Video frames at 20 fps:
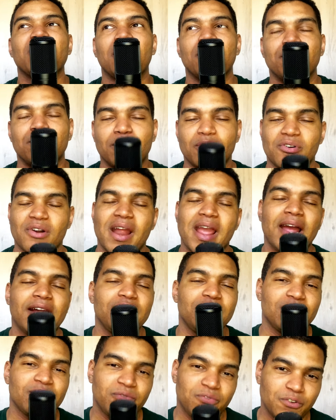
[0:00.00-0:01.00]
a
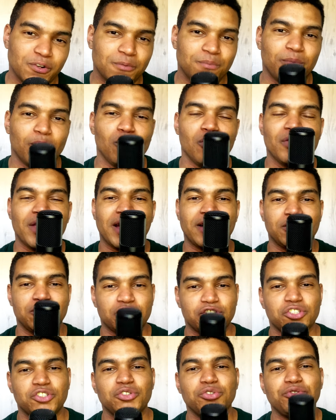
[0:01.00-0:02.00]
brand of football that
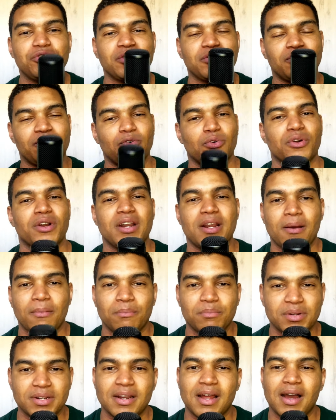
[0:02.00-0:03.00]
is suited for a
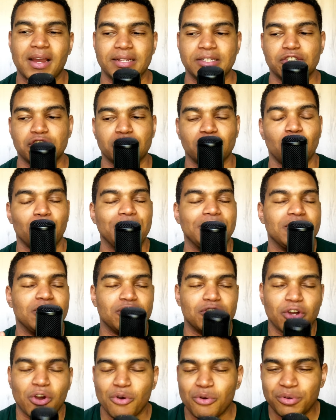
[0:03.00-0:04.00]
number nine. So we
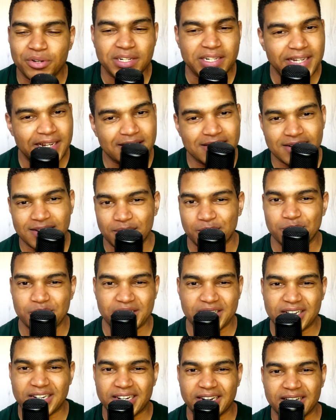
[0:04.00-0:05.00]
don't need a
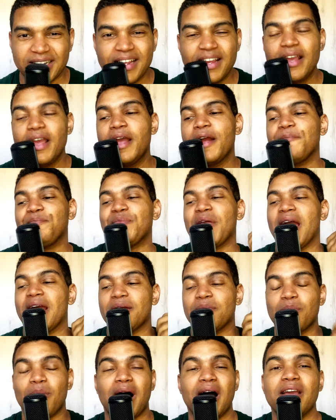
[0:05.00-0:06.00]
number nine.
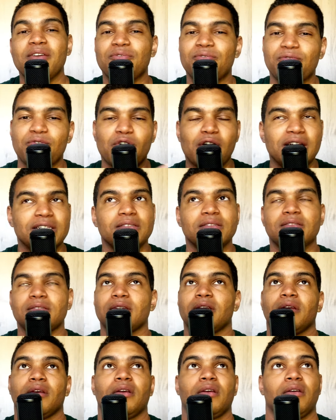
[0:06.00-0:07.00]
And my
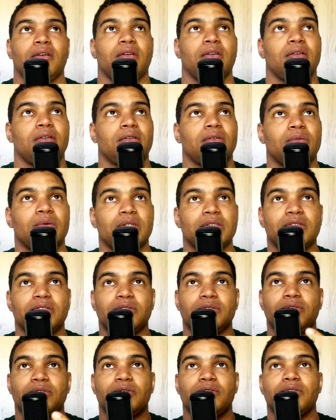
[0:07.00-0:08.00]
front... One,
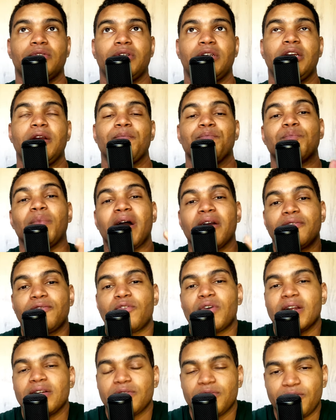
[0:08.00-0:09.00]
two, three. My
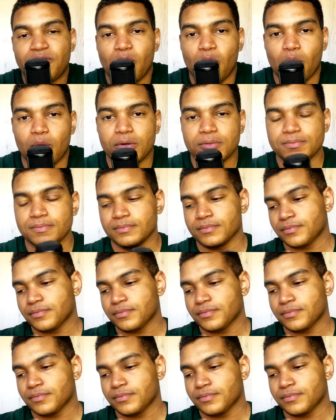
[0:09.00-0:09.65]
front four